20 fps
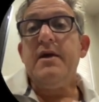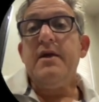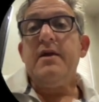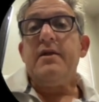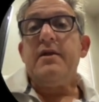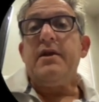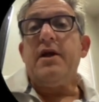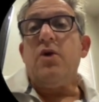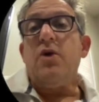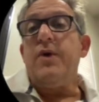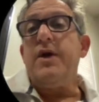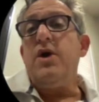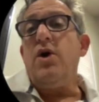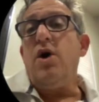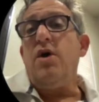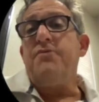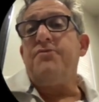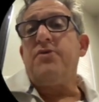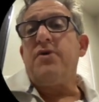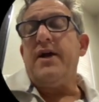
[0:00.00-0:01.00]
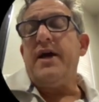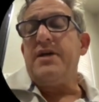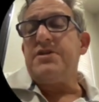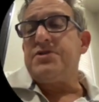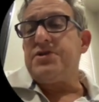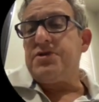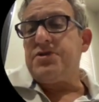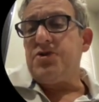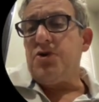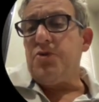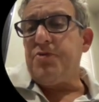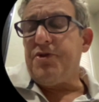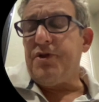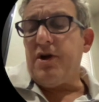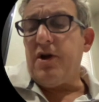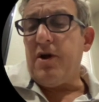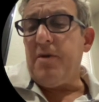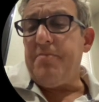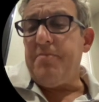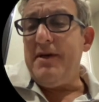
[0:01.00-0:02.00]
Now, we offer exosome
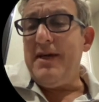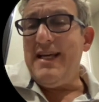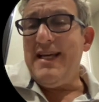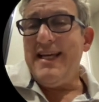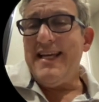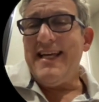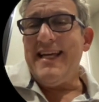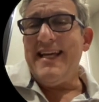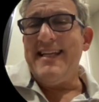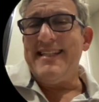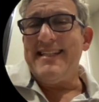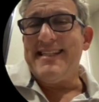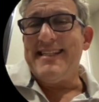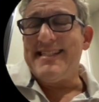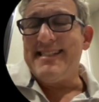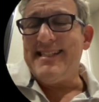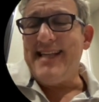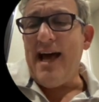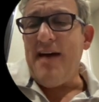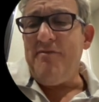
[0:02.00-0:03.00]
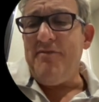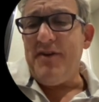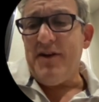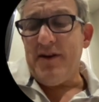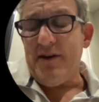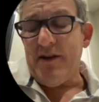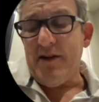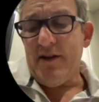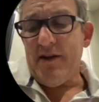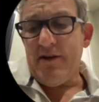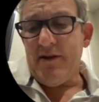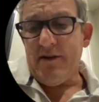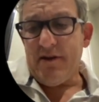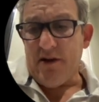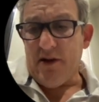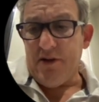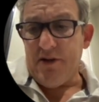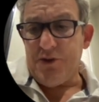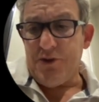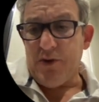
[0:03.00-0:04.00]
therapy in 7
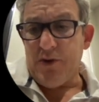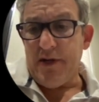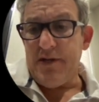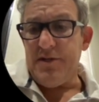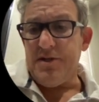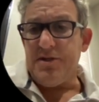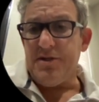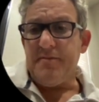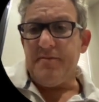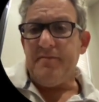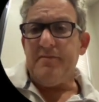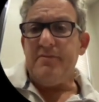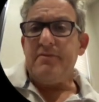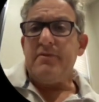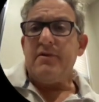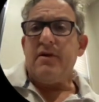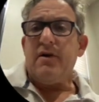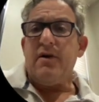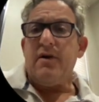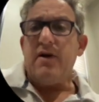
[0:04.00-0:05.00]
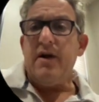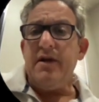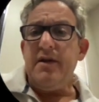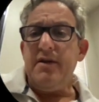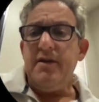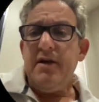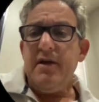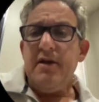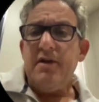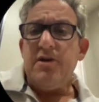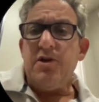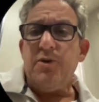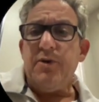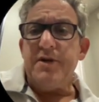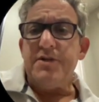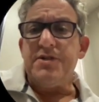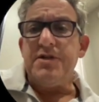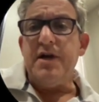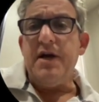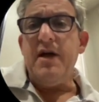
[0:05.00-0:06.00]
countries, all right?
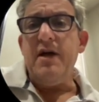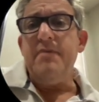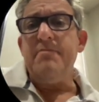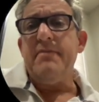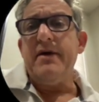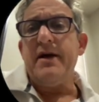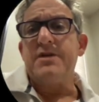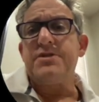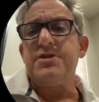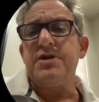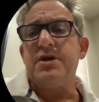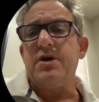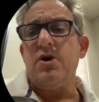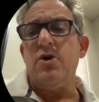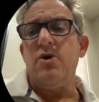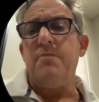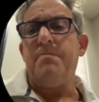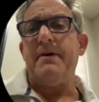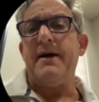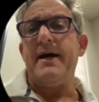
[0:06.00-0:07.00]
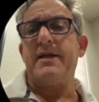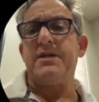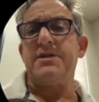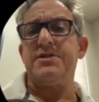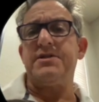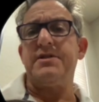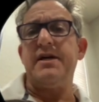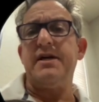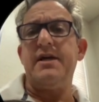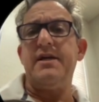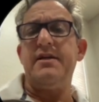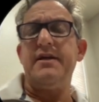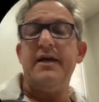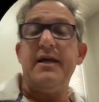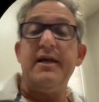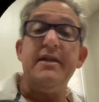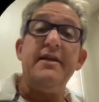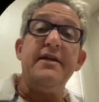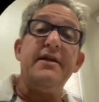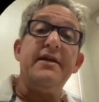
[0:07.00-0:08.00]
USA, Mexico, Pakistan,
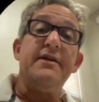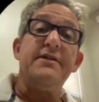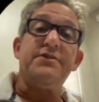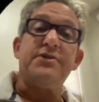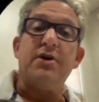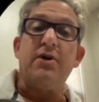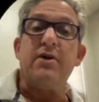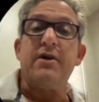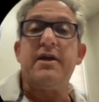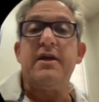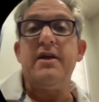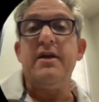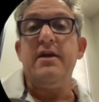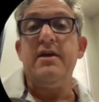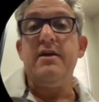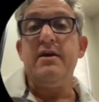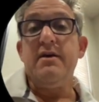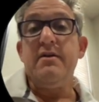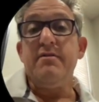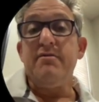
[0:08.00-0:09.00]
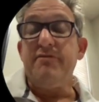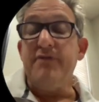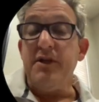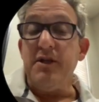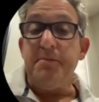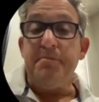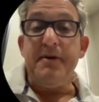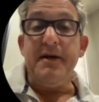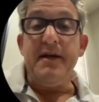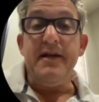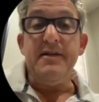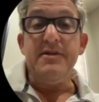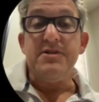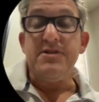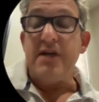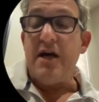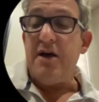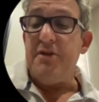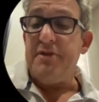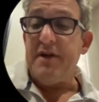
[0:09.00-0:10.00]
India, Turkey, Philippines,
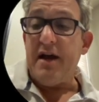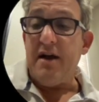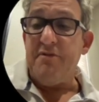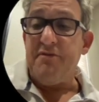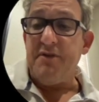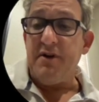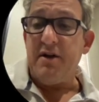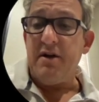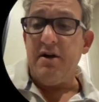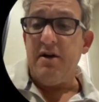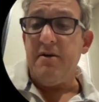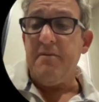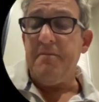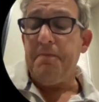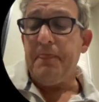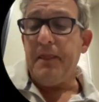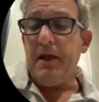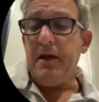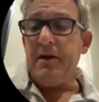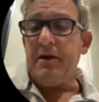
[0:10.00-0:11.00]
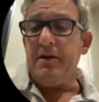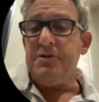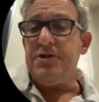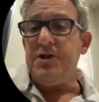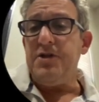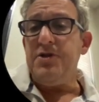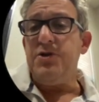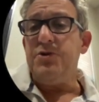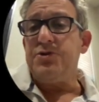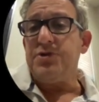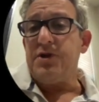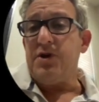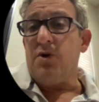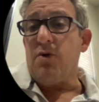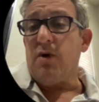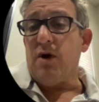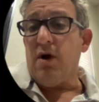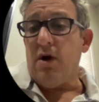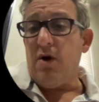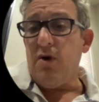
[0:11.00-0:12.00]
South Africa continue to
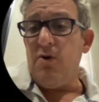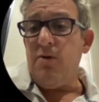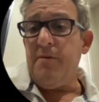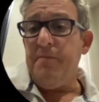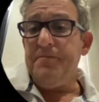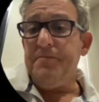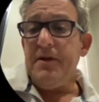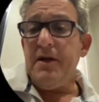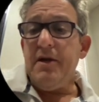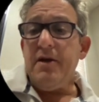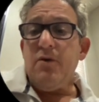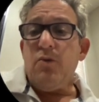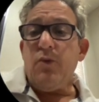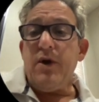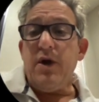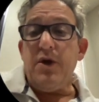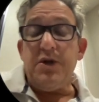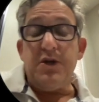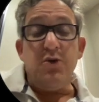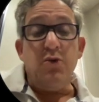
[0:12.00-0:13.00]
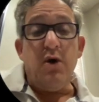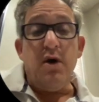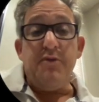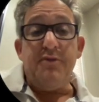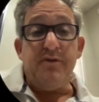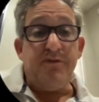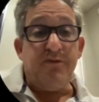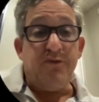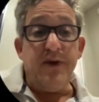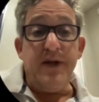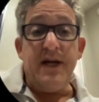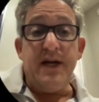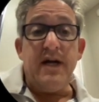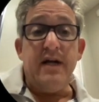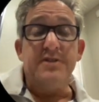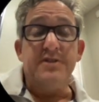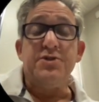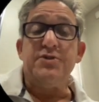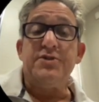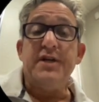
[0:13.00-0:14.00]
grow. We do offer free
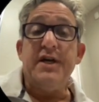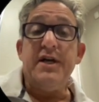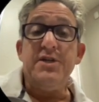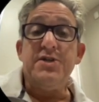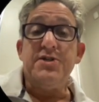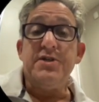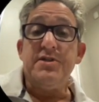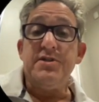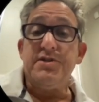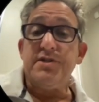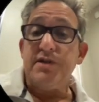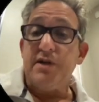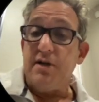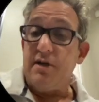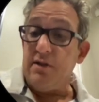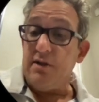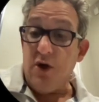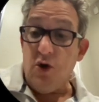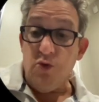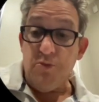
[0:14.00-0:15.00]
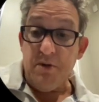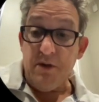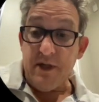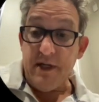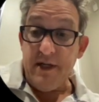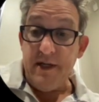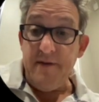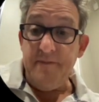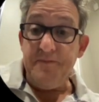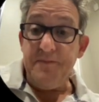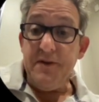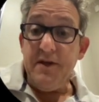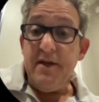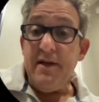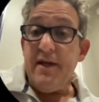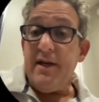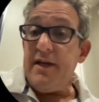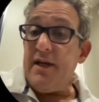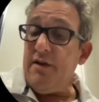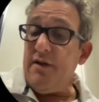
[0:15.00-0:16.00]
consultations globally.
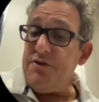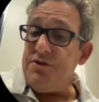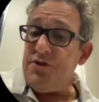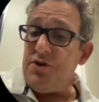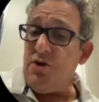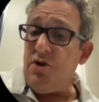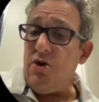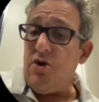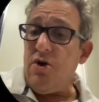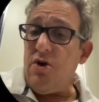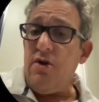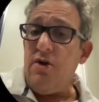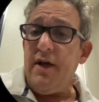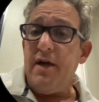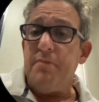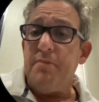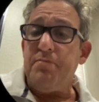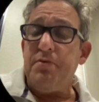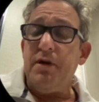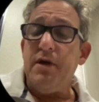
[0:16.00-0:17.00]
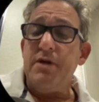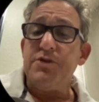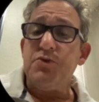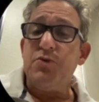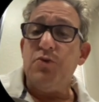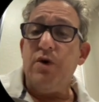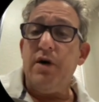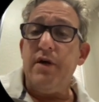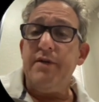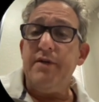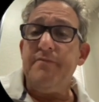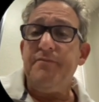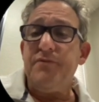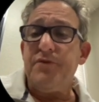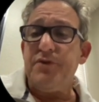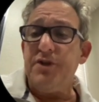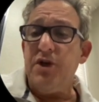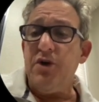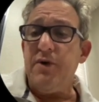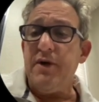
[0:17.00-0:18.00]
And give us a call at +1
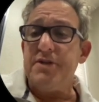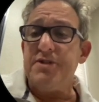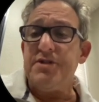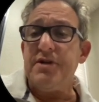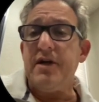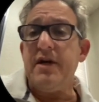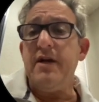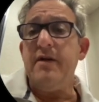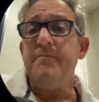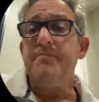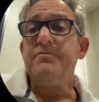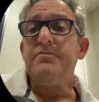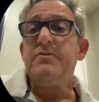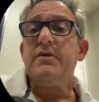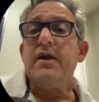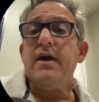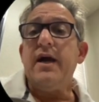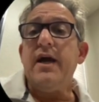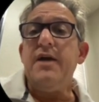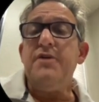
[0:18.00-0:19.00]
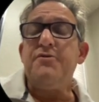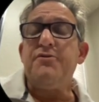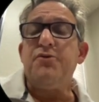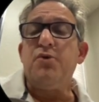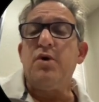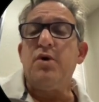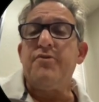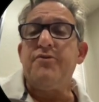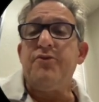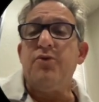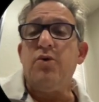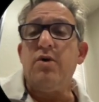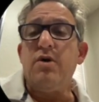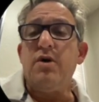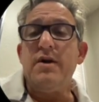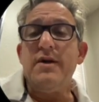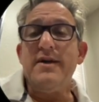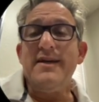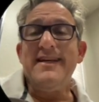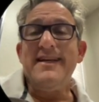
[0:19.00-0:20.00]
for the USA,
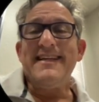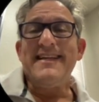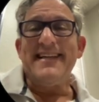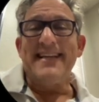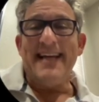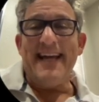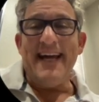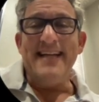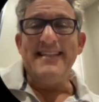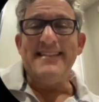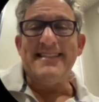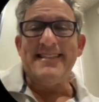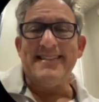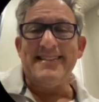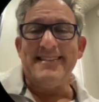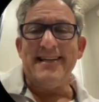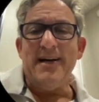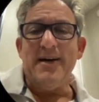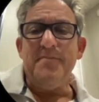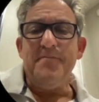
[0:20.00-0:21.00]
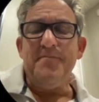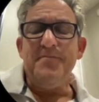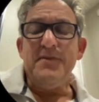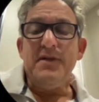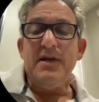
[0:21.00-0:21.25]
844-GET-STEM.